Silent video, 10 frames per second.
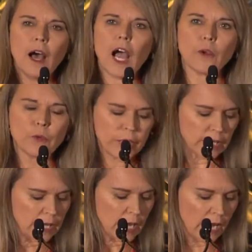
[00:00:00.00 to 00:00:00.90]
I
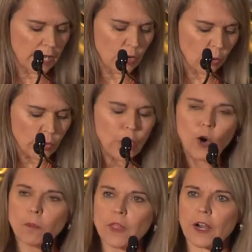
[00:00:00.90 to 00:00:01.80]
can only
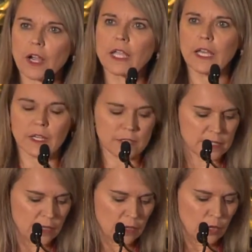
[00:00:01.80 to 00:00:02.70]
hope that our
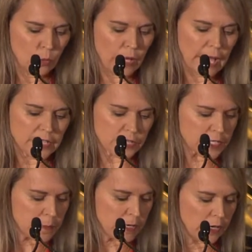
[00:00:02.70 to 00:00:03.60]
kids will get to
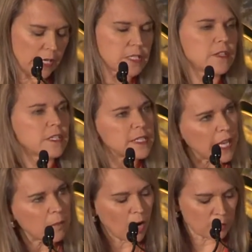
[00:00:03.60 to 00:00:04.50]
experience the
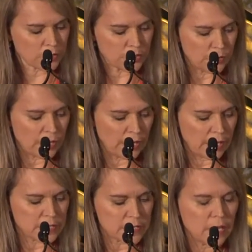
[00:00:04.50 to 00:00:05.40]
same
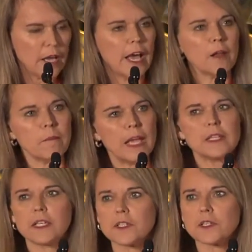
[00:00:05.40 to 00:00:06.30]
opportunities and
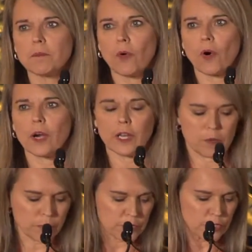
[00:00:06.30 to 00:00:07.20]
amazing support in
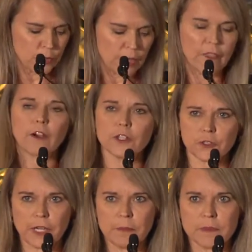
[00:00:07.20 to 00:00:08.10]
pursuing their
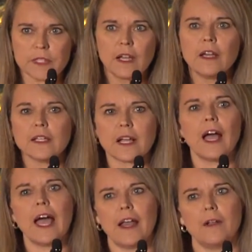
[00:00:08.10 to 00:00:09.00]
dreams as I
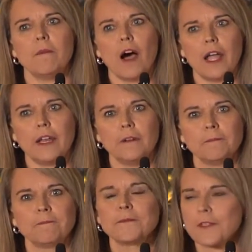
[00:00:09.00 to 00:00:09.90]
had in mine.
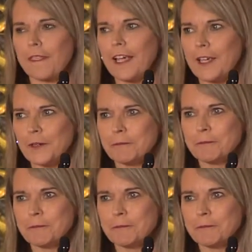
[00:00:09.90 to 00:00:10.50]
So thank you.